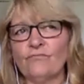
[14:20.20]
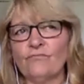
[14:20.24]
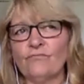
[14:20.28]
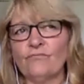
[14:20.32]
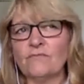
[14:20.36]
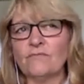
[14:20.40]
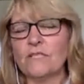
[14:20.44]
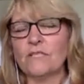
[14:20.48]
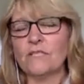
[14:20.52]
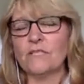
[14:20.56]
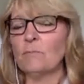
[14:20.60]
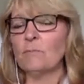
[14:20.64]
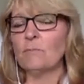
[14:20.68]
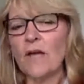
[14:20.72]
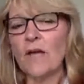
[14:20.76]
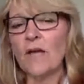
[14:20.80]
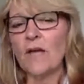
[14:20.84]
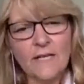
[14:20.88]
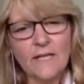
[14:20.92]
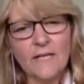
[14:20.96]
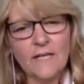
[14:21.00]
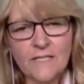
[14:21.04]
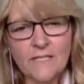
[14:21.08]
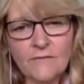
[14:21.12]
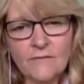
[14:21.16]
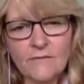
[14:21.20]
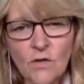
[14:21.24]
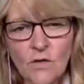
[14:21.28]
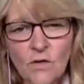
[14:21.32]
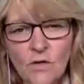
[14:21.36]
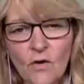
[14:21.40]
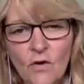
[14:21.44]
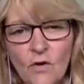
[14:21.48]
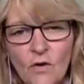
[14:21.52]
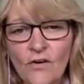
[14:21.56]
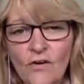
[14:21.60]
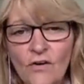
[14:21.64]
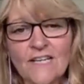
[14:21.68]
despite ourselves,
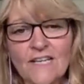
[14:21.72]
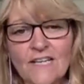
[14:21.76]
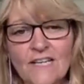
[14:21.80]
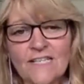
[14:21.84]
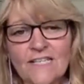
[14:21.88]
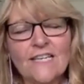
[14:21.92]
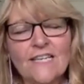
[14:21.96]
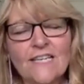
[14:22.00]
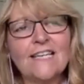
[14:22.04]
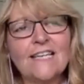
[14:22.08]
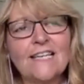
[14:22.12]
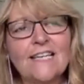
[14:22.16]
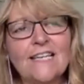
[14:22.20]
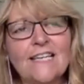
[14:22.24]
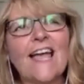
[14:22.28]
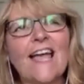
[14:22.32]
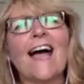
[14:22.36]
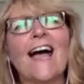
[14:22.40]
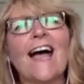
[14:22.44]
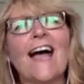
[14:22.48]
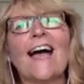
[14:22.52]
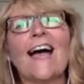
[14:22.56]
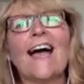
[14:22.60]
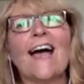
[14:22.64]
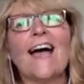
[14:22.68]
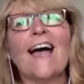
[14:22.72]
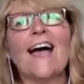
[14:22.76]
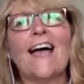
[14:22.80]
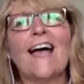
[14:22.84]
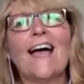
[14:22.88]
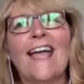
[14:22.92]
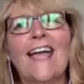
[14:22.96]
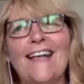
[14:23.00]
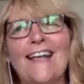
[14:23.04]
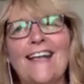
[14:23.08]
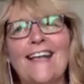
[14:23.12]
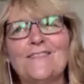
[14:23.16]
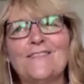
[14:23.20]
gone crazy,
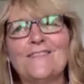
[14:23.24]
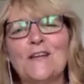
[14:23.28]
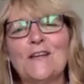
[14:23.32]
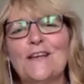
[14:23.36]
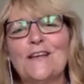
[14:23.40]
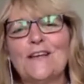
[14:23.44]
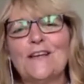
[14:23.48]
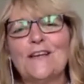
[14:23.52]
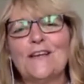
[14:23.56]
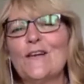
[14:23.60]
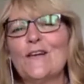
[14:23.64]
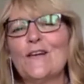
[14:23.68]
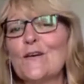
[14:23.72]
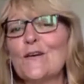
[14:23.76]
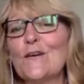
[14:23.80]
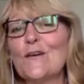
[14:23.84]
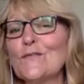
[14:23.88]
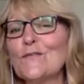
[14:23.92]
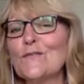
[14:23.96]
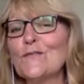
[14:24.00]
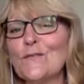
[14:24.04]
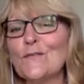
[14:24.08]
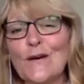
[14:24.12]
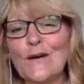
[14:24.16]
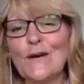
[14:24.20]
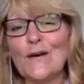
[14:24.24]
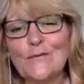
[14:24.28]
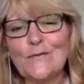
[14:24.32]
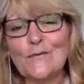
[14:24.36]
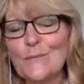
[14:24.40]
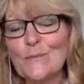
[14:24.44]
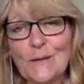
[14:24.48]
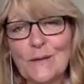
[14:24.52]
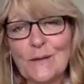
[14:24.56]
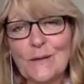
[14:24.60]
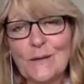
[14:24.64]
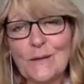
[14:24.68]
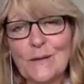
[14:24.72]
and we get a lot of wonderful
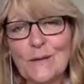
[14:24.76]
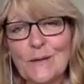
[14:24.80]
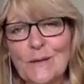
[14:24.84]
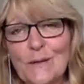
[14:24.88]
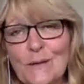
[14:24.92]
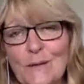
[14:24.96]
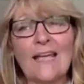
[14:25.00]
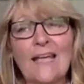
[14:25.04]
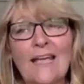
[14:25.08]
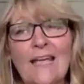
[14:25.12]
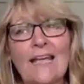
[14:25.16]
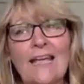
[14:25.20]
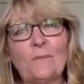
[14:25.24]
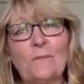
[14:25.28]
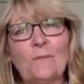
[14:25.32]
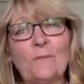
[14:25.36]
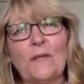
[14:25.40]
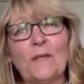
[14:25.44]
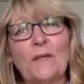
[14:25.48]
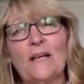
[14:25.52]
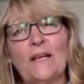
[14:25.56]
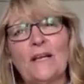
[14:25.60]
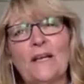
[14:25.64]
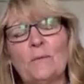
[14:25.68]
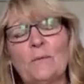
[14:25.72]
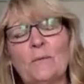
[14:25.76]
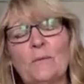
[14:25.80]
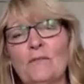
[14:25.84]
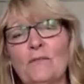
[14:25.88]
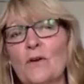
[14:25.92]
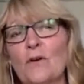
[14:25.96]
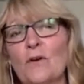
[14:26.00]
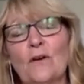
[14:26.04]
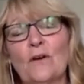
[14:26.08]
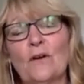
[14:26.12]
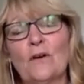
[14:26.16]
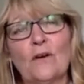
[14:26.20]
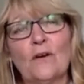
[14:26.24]
people, and we've
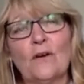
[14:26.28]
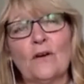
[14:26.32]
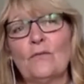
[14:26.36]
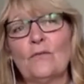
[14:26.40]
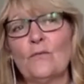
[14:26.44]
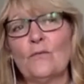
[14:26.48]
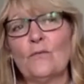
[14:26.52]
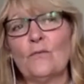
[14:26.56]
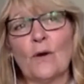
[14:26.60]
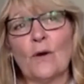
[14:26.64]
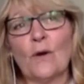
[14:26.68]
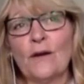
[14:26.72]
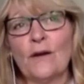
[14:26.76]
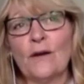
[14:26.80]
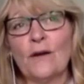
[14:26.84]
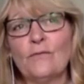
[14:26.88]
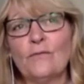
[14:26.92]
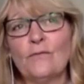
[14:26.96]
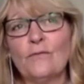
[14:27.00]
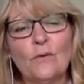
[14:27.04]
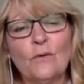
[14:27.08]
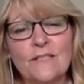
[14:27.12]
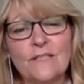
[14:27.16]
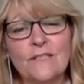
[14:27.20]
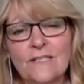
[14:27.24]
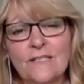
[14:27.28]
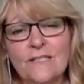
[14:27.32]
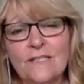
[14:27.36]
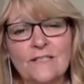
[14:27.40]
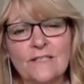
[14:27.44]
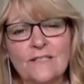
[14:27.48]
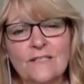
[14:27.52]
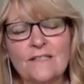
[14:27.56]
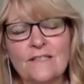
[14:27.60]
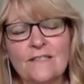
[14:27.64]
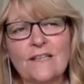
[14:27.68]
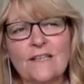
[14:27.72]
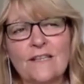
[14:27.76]
got a lot of wonderful
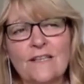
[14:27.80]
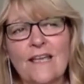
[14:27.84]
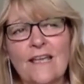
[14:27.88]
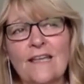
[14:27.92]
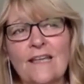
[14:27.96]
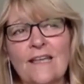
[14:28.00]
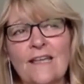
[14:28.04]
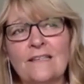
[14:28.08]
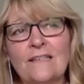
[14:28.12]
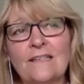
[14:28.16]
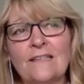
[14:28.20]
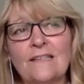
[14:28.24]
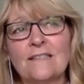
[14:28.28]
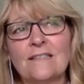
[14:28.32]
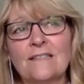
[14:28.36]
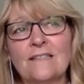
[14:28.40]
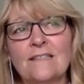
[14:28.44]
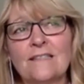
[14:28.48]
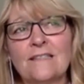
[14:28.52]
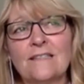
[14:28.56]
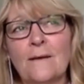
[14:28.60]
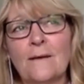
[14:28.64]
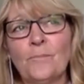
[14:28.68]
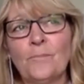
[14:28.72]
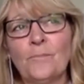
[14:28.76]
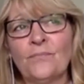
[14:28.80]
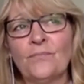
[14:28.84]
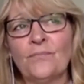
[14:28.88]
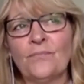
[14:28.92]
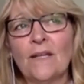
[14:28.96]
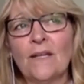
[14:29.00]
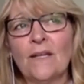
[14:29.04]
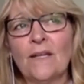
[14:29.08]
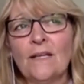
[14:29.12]
listeners, and